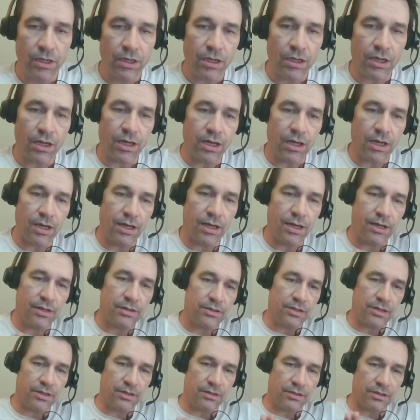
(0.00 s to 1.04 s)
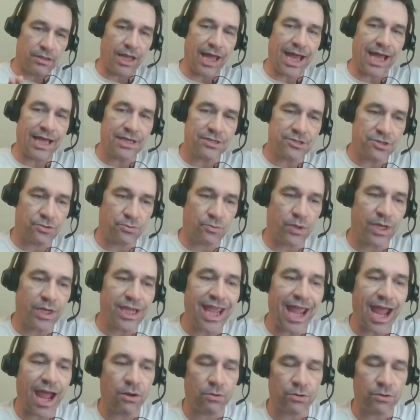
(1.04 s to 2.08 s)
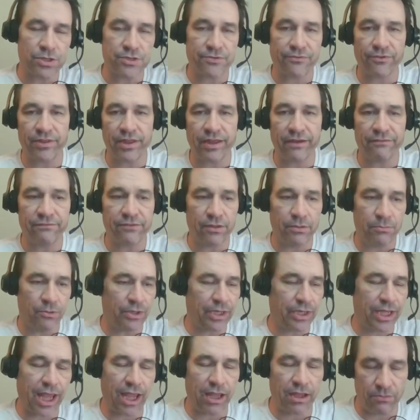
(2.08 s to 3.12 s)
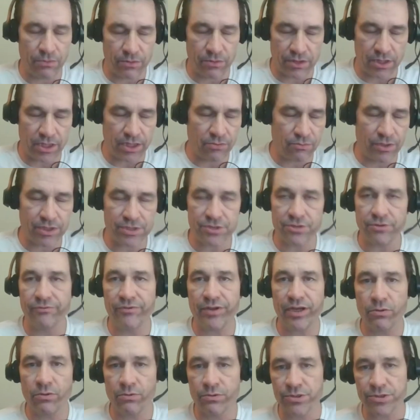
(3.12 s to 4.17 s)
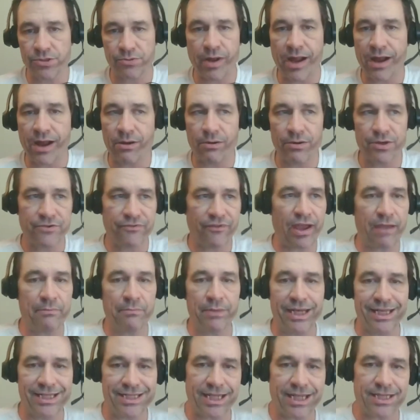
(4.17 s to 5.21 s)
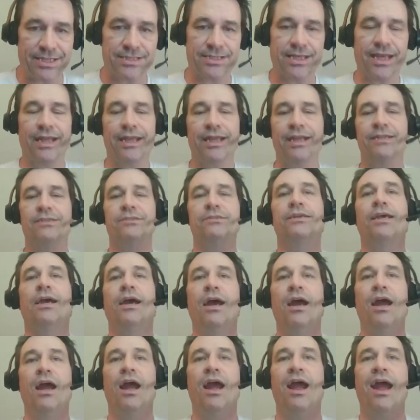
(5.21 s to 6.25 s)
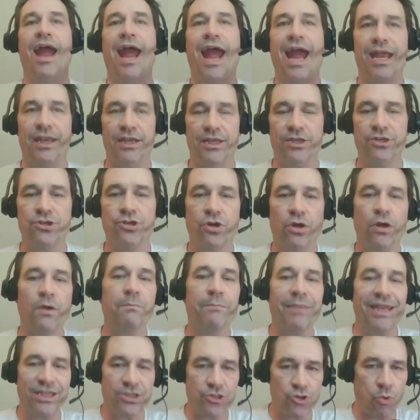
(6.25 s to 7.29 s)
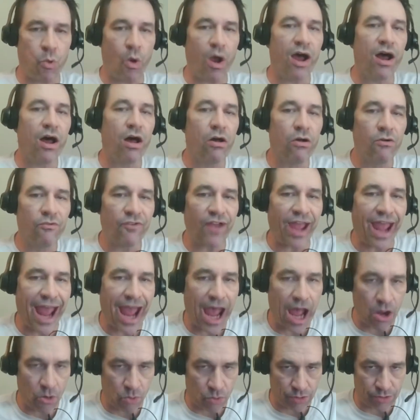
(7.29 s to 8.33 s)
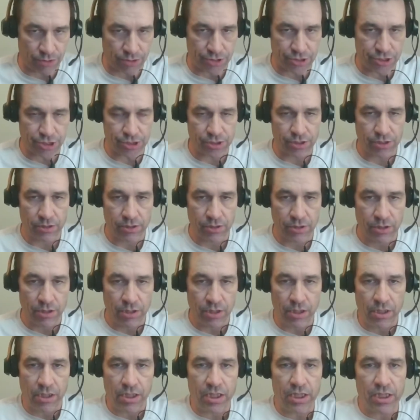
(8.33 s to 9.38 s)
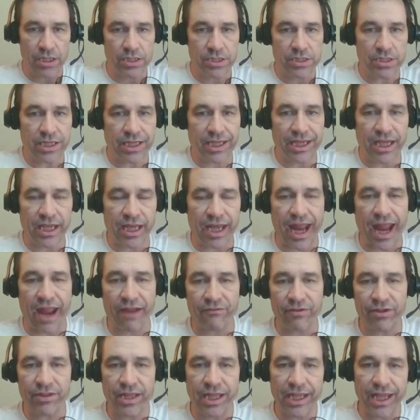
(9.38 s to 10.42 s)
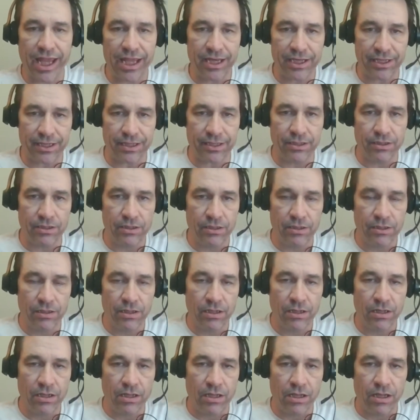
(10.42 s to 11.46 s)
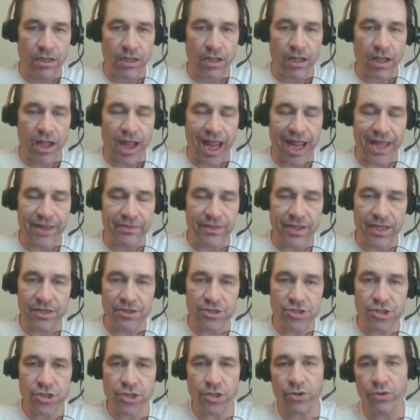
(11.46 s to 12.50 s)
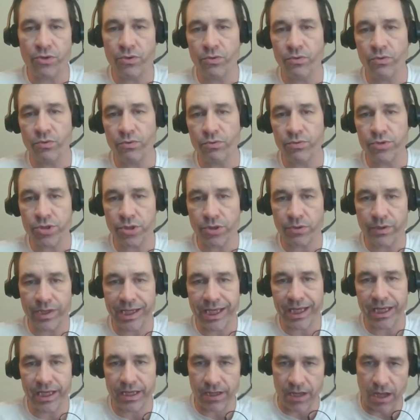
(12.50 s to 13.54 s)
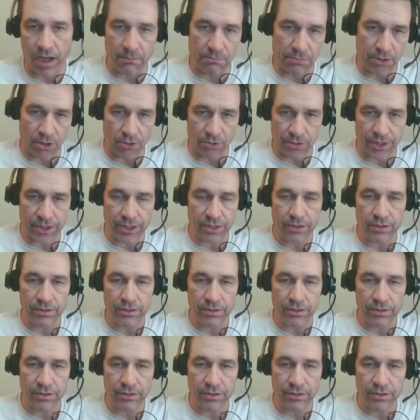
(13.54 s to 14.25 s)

Uh, the the last three hours for Theft of the Moon. The original video was three hours, five minutes, eight seconds, and it took me twelve hours to get everything edited and then to to get it uploaded